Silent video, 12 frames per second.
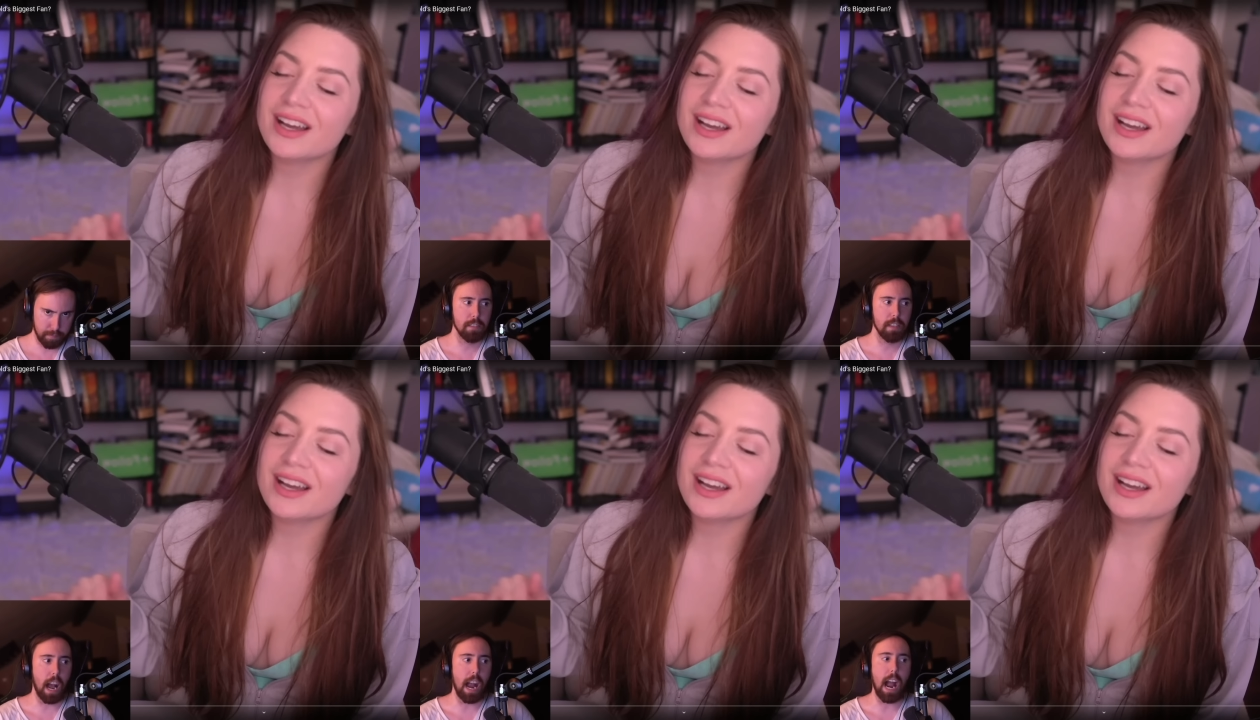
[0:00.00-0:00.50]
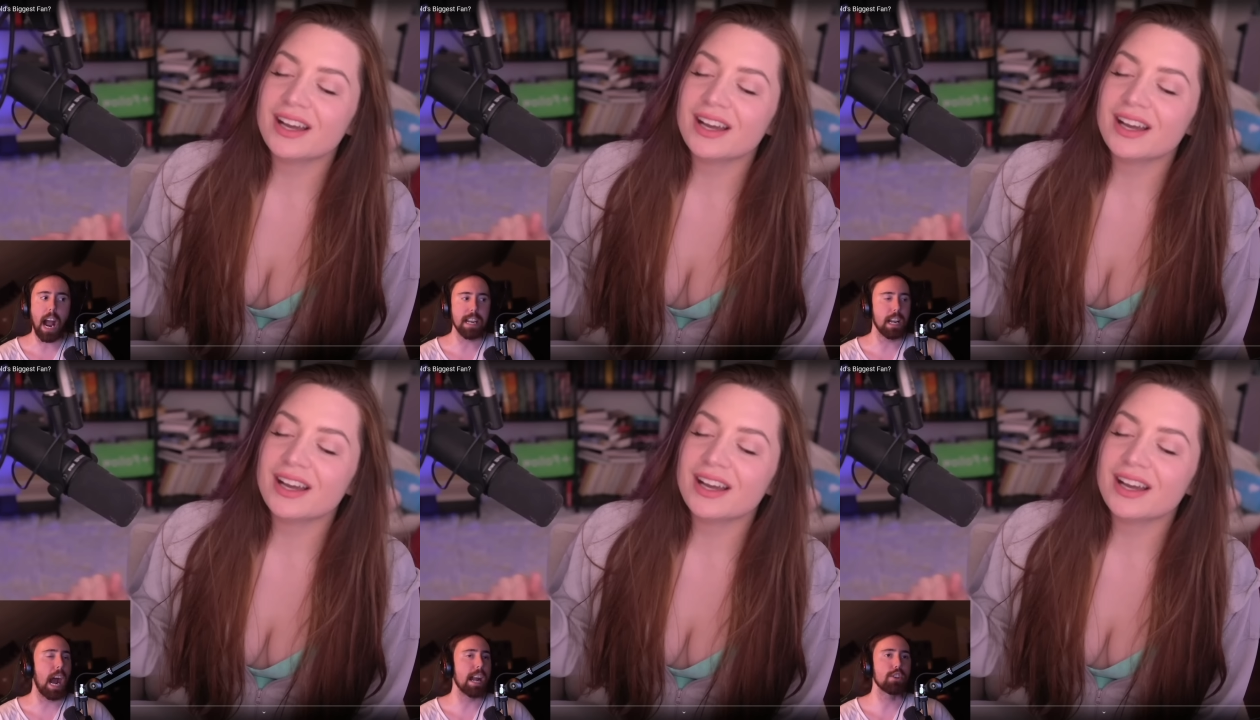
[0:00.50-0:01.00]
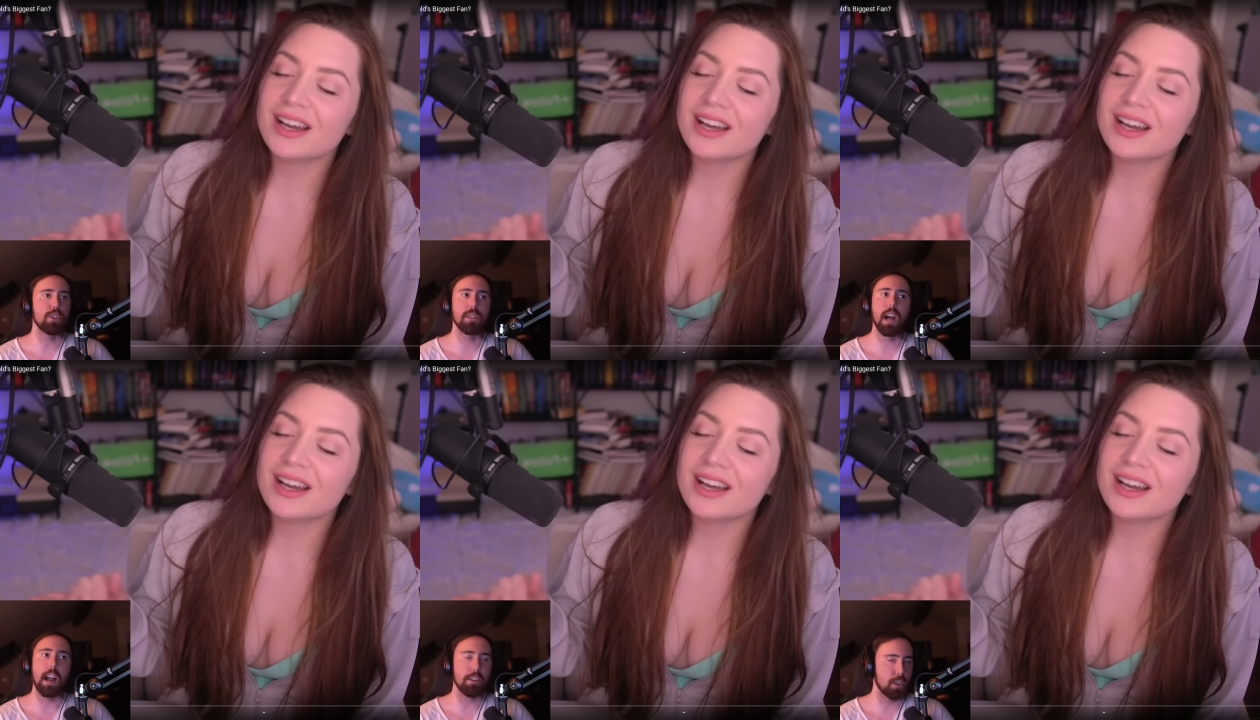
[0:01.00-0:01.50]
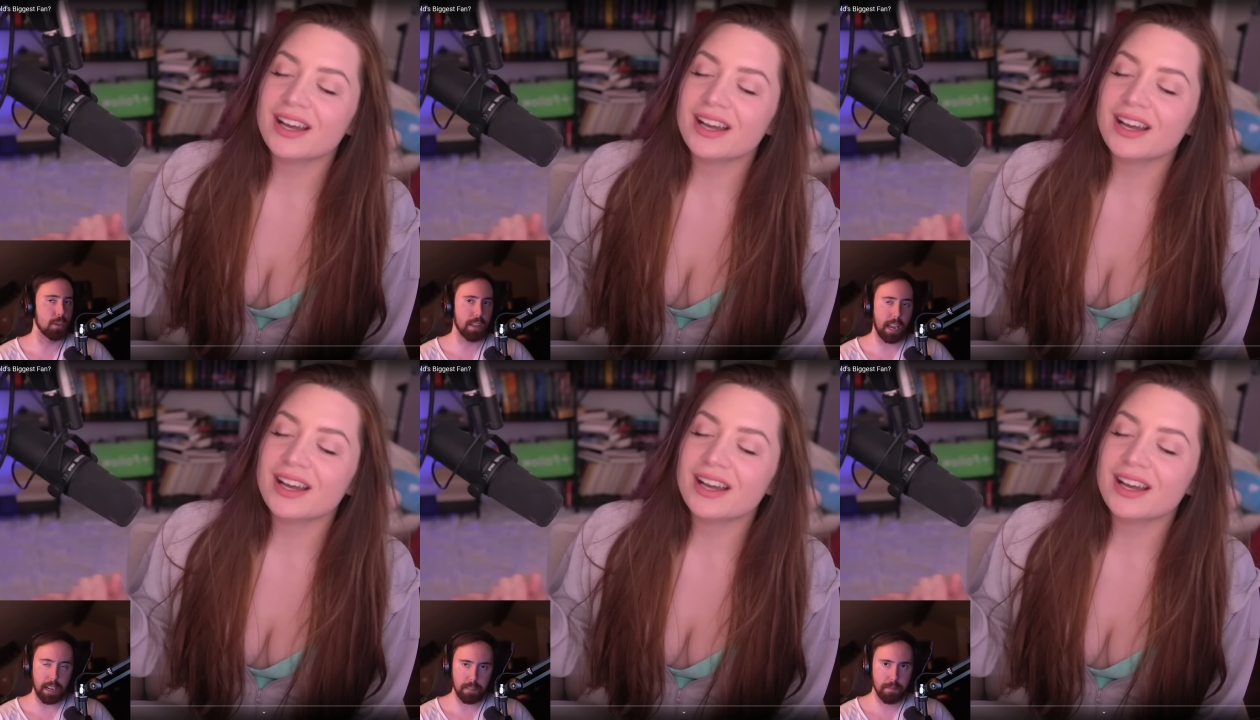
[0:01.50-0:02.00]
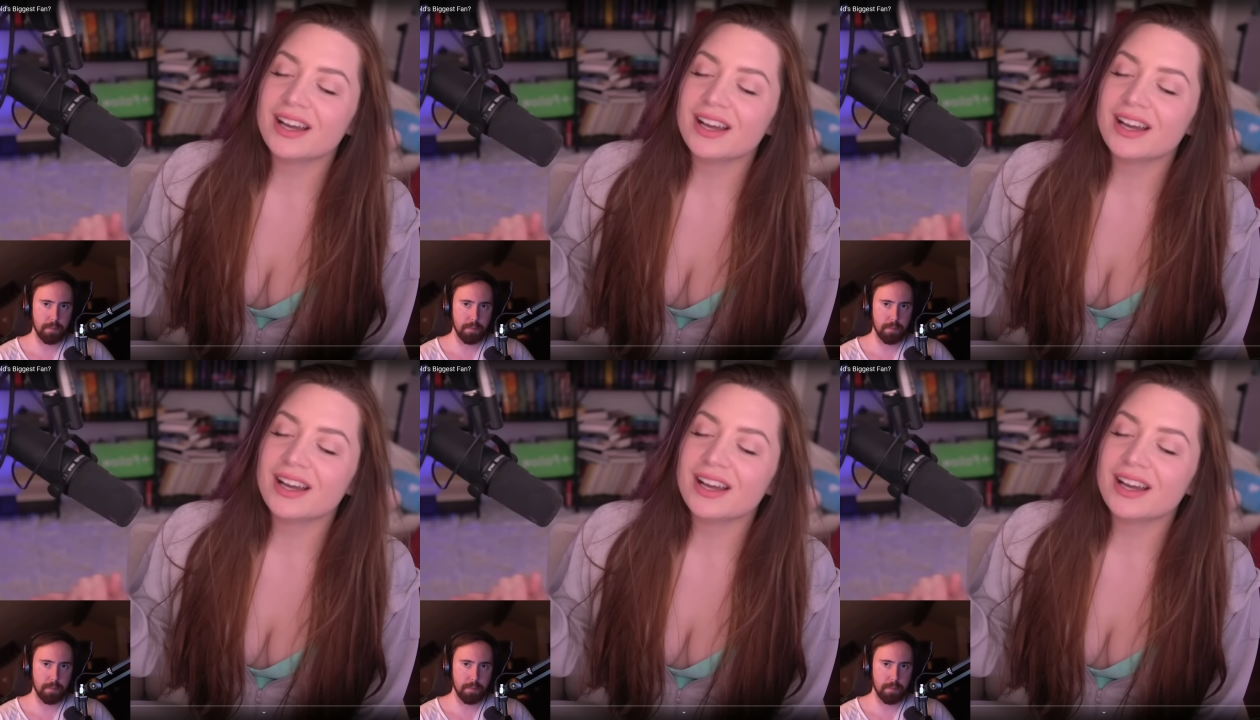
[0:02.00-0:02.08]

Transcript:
Speaker 1: I, I, I do not do that.